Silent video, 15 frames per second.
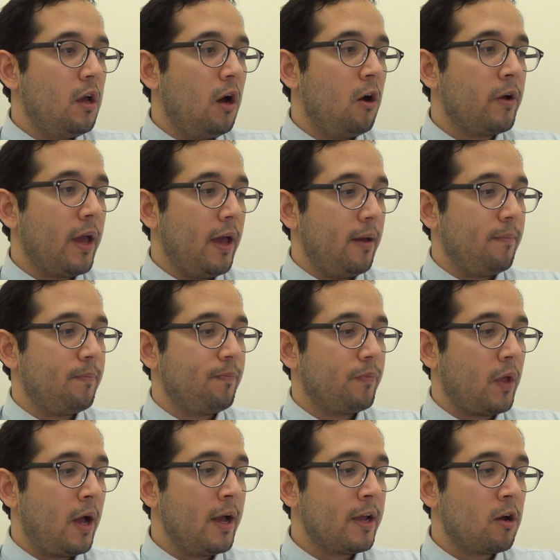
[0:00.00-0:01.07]
Okay,
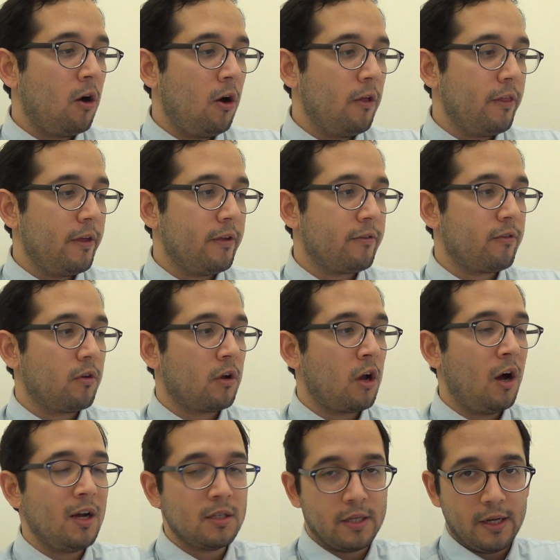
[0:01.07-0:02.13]
I call this
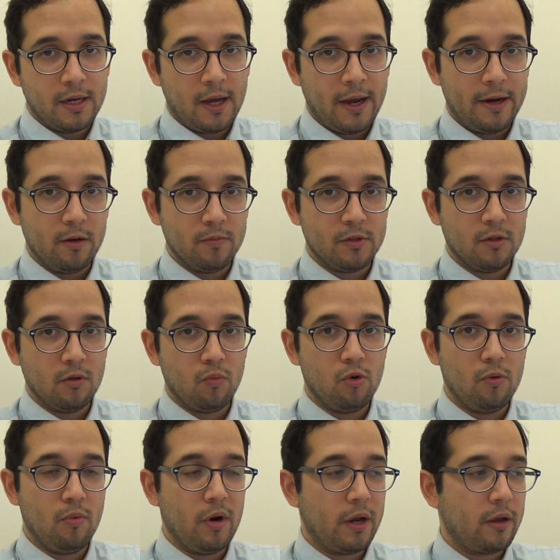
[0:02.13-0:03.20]
content items in the
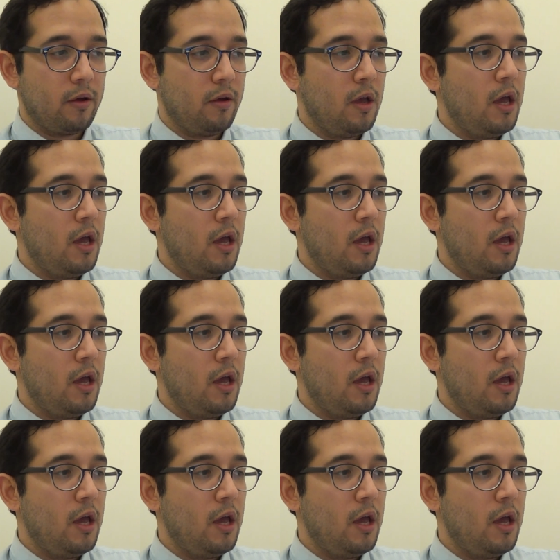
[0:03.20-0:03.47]
rubric.